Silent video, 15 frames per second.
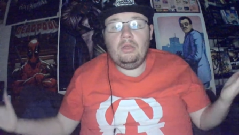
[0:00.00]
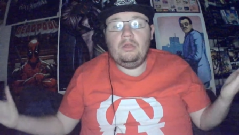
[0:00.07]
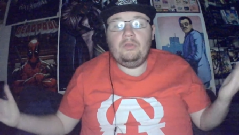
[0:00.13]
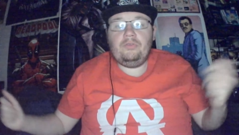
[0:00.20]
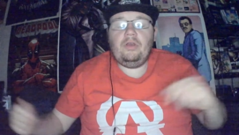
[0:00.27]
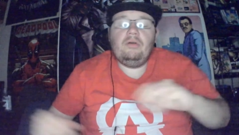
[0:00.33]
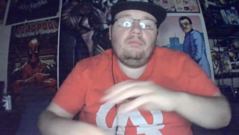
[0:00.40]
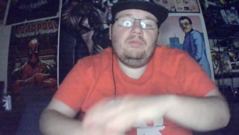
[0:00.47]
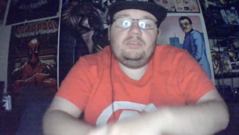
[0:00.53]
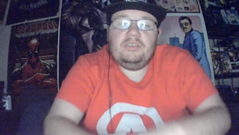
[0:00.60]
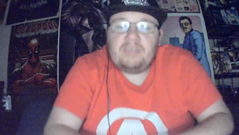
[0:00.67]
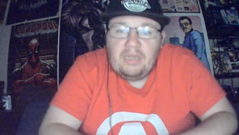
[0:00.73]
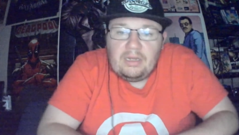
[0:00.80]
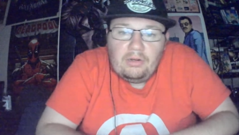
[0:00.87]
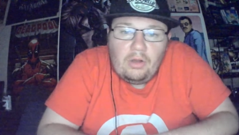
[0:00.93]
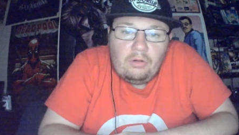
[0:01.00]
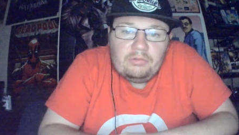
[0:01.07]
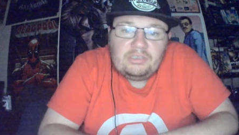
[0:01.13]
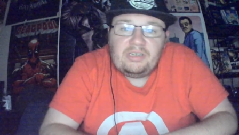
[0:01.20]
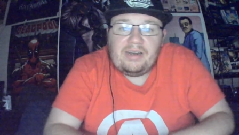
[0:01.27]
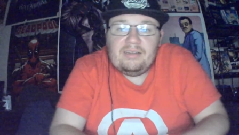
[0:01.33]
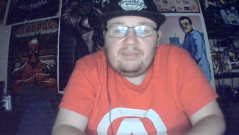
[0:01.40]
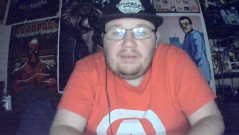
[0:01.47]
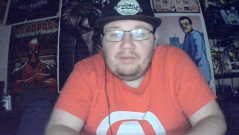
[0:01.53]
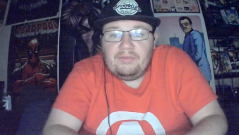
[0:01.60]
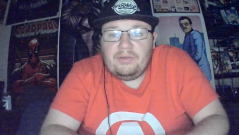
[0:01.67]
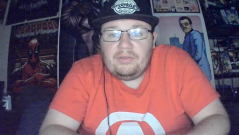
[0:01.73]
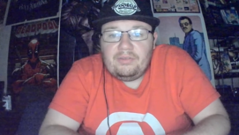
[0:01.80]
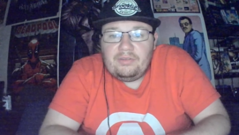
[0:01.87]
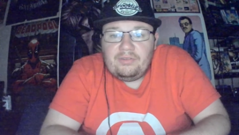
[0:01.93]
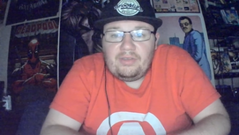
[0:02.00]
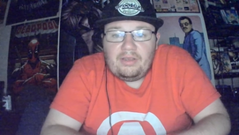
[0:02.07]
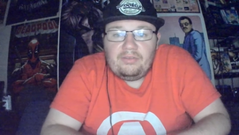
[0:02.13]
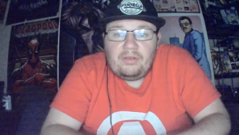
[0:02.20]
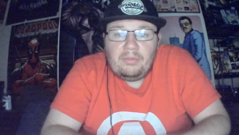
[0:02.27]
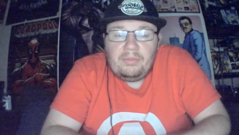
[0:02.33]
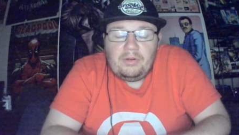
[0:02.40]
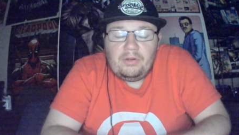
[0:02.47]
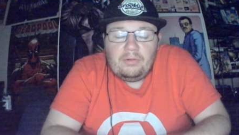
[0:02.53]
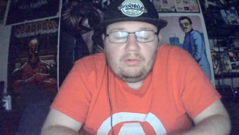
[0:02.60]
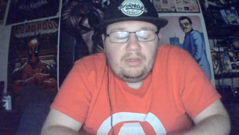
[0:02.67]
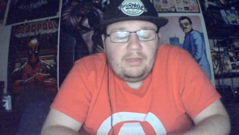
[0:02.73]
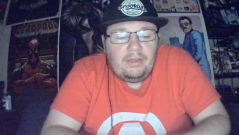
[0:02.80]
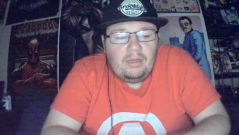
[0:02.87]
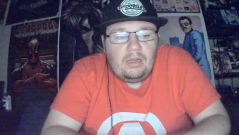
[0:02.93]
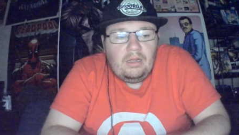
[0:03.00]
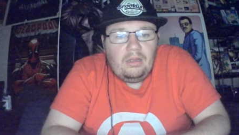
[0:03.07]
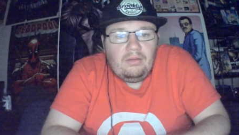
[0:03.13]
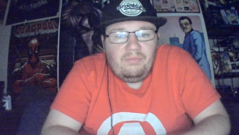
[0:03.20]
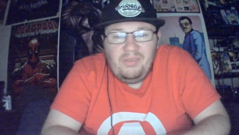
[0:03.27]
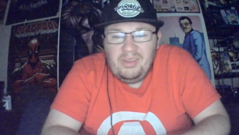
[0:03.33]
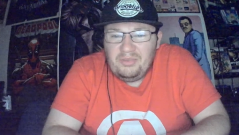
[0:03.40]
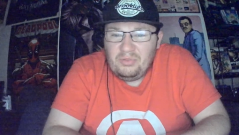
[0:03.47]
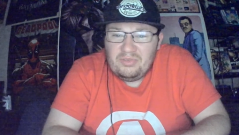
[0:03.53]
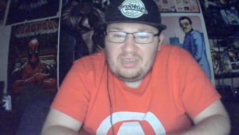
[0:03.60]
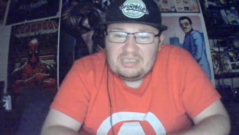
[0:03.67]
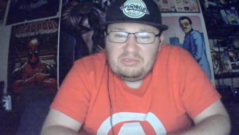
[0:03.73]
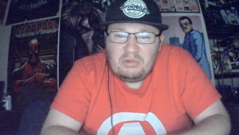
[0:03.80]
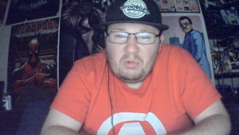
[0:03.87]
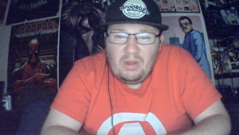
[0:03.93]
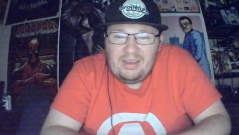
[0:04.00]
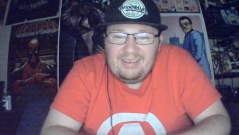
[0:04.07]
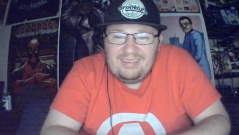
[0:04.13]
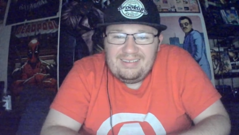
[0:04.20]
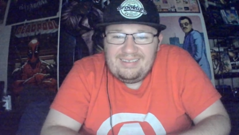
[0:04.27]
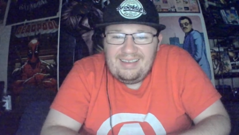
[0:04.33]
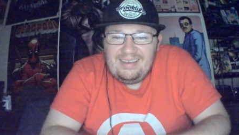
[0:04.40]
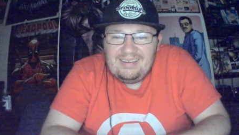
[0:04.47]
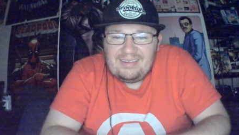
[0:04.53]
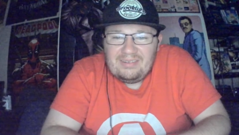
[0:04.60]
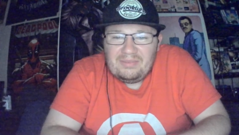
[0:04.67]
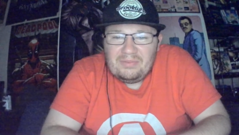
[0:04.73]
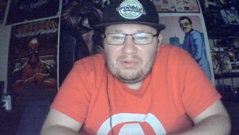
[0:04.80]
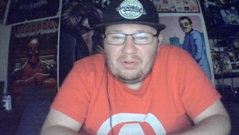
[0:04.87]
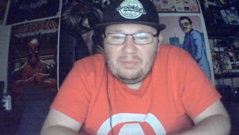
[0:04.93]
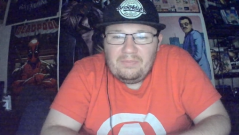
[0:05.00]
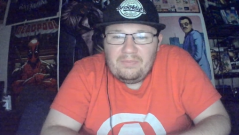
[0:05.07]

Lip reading: So we just had Orange Cassidy versus Cesar Bononi. This was actually quite entertaining, I thought.